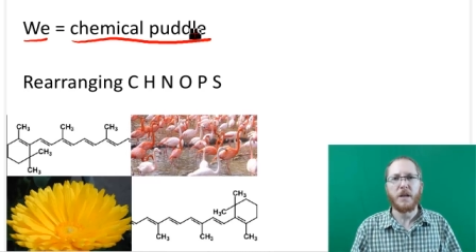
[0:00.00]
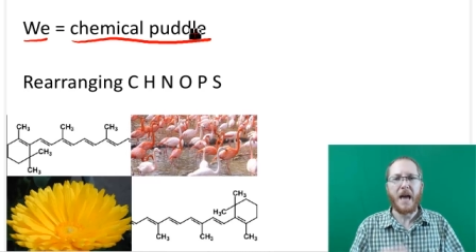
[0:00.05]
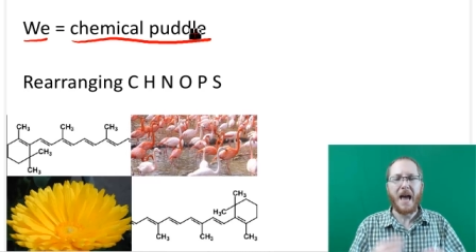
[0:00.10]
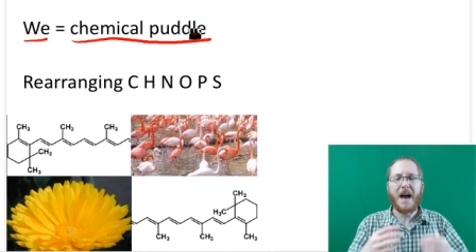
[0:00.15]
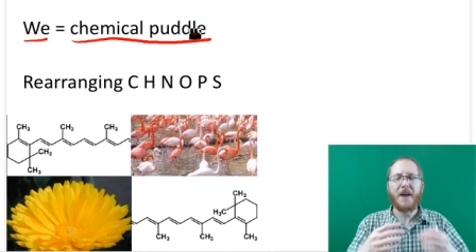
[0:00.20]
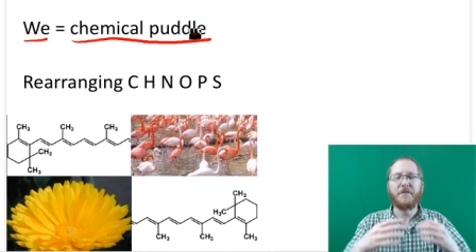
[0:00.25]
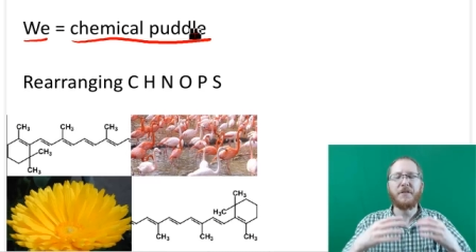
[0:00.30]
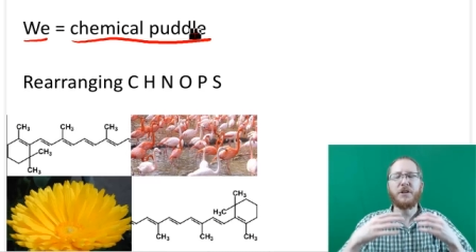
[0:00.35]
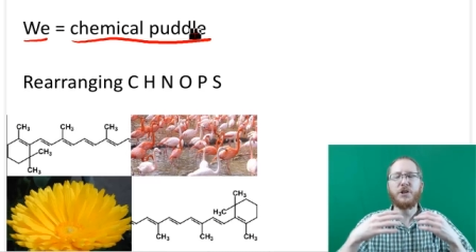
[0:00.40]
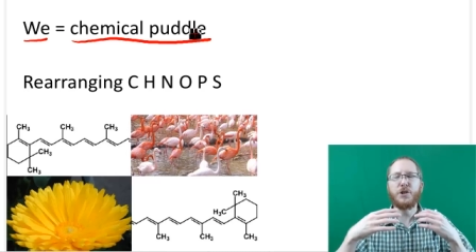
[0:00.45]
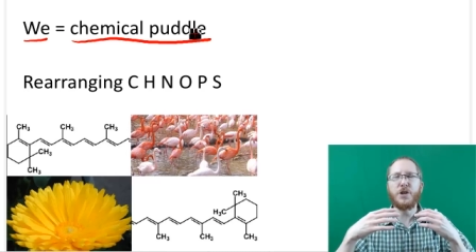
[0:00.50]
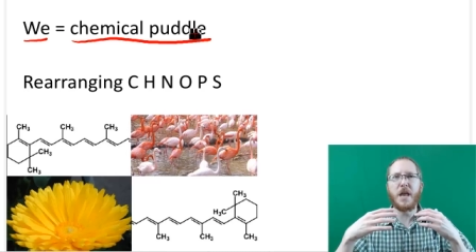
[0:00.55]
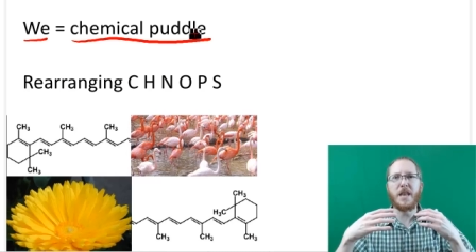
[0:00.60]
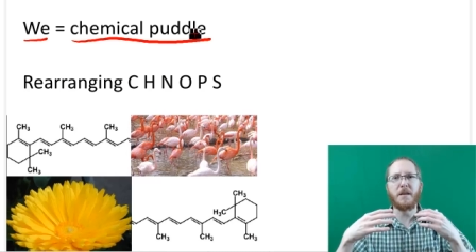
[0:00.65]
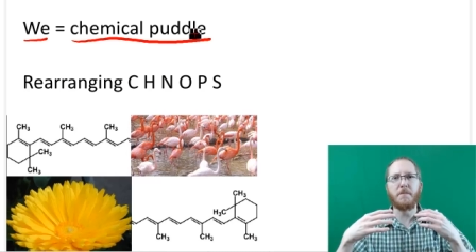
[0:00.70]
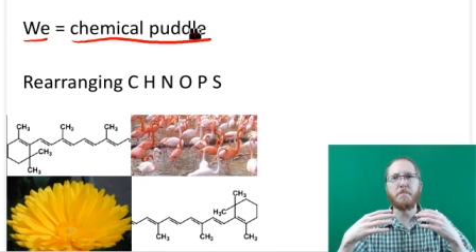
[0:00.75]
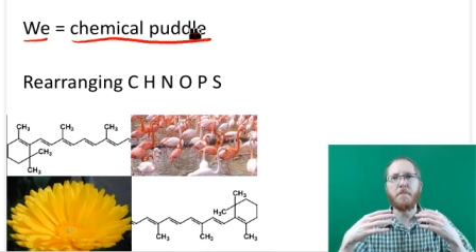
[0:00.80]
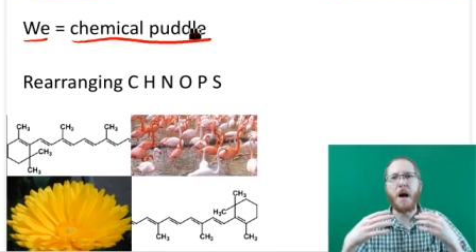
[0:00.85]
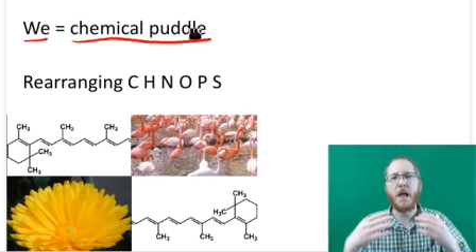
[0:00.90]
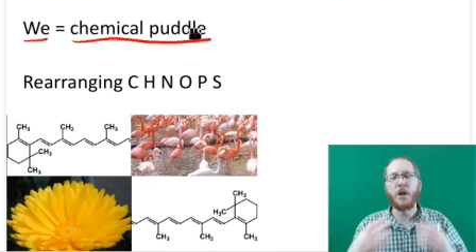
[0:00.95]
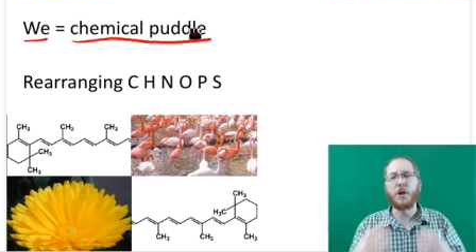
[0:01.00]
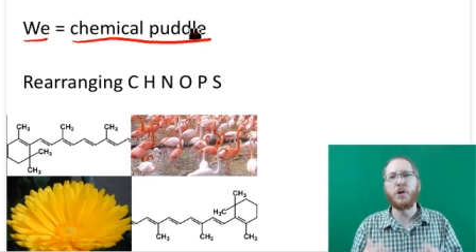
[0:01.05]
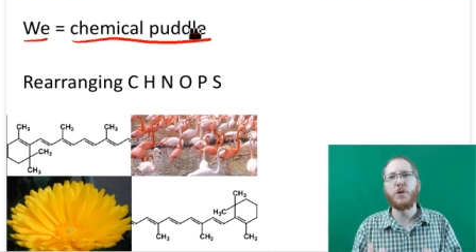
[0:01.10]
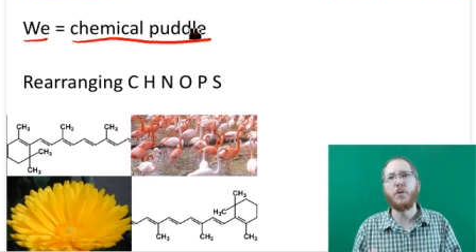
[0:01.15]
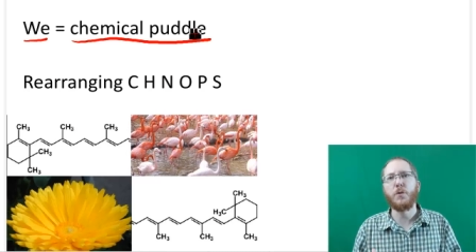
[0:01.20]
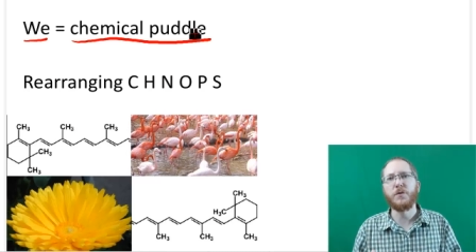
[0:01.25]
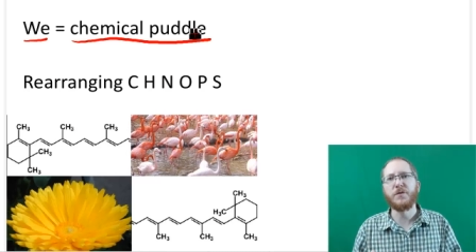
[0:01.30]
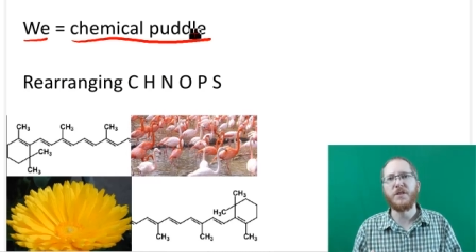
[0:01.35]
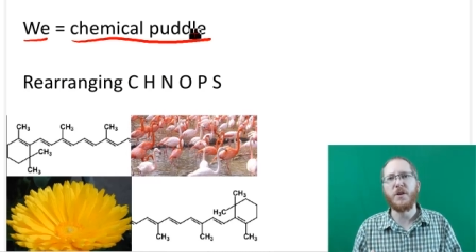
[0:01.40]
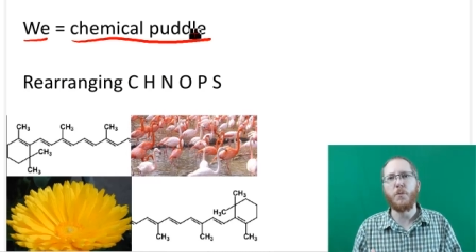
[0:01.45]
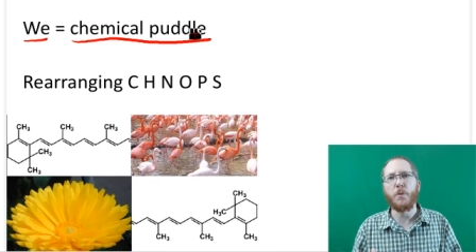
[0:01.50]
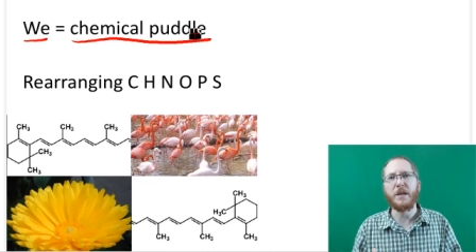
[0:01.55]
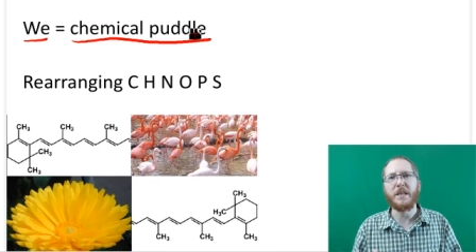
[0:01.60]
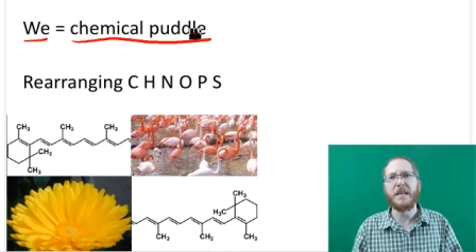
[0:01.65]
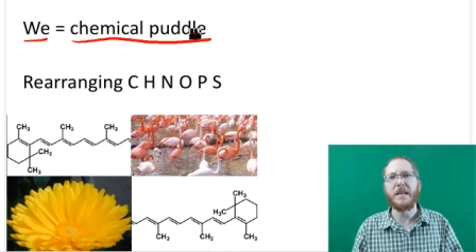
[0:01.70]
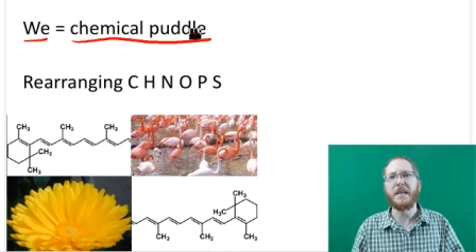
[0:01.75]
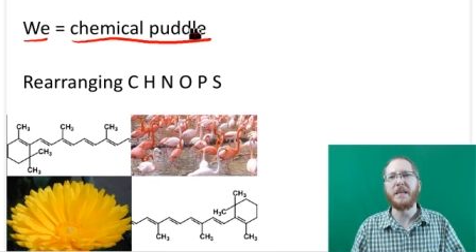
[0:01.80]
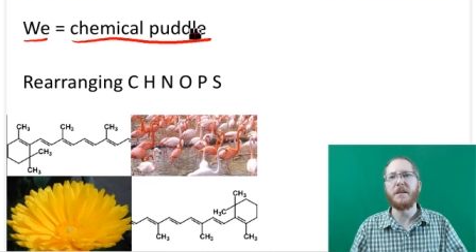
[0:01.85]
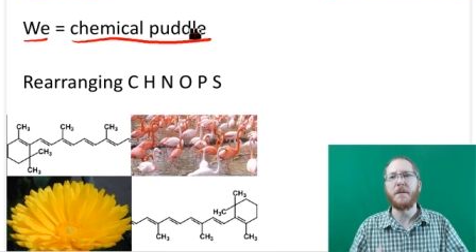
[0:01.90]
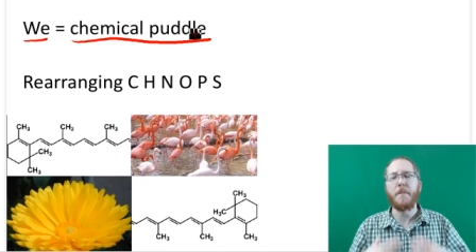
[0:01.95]
to have the genetic molecules that we
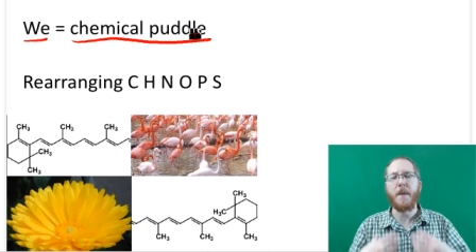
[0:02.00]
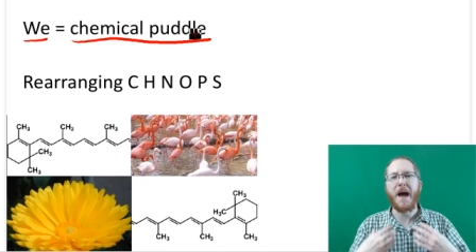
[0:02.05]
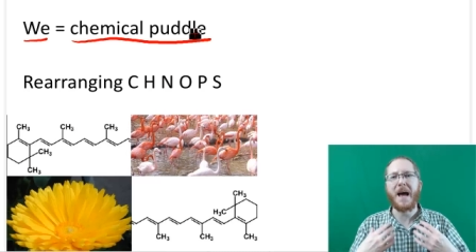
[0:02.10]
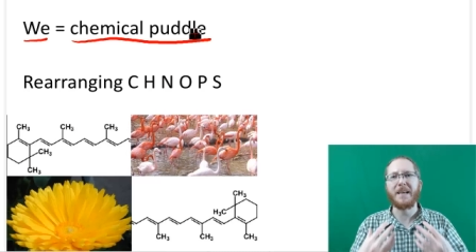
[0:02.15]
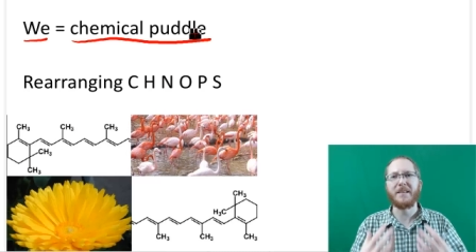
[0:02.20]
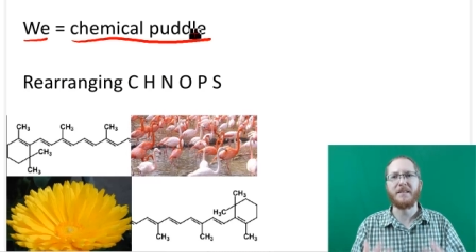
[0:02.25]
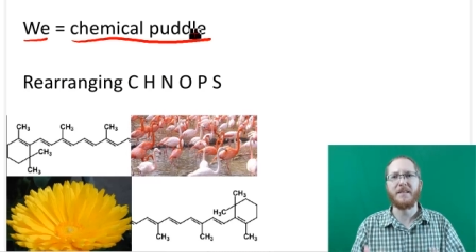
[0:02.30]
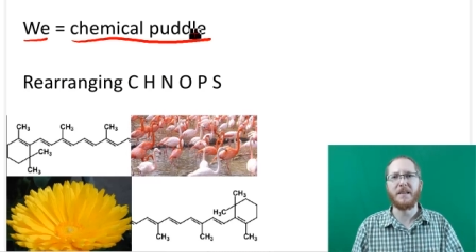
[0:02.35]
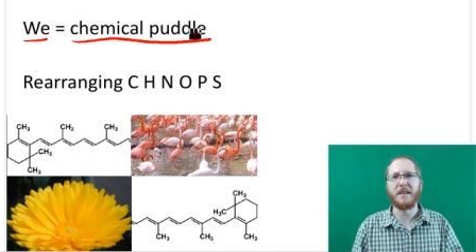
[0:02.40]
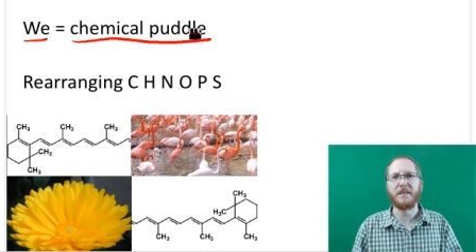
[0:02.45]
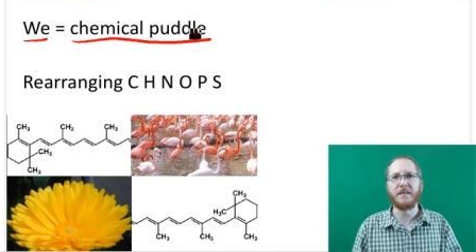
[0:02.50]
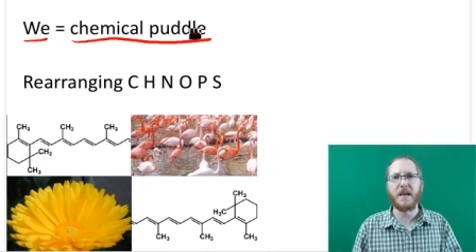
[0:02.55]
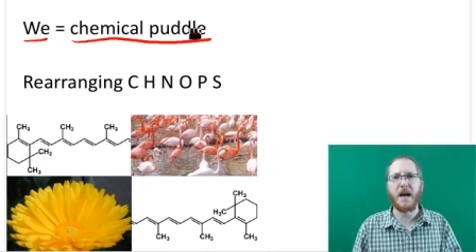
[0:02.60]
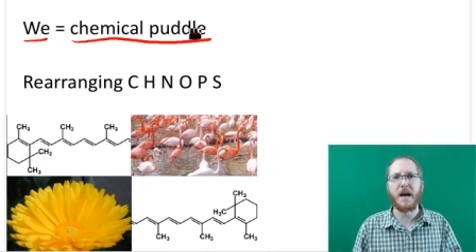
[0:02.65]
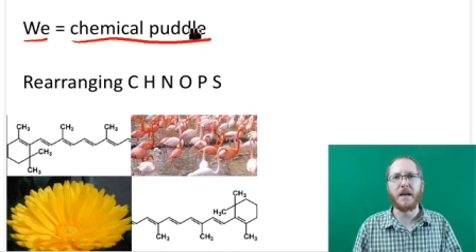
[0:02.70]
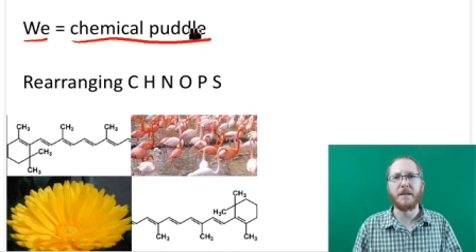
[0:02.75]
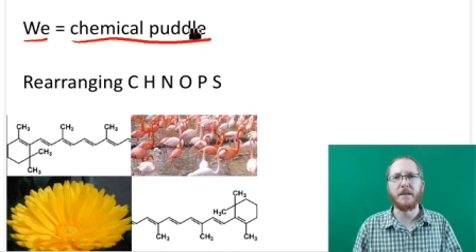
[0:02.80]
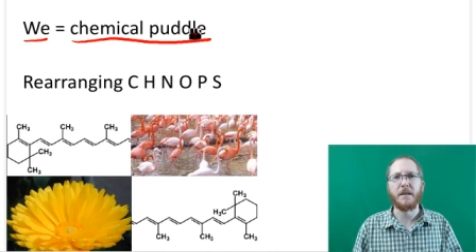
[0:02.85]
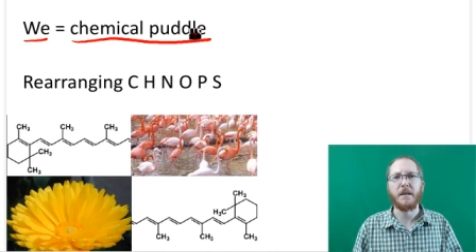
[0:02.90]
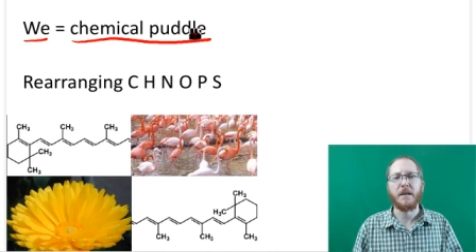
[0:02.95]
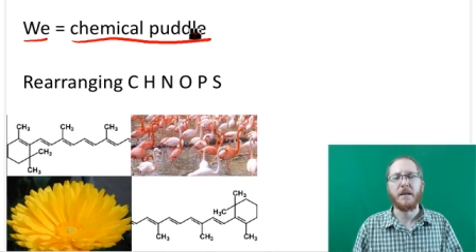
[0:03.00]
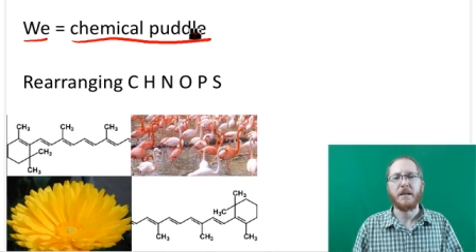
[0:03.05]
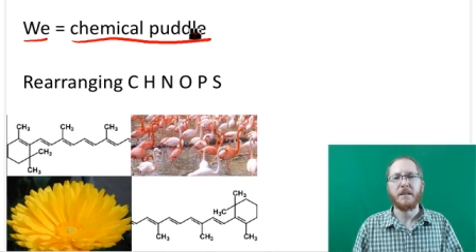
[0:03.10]
need to pass things on,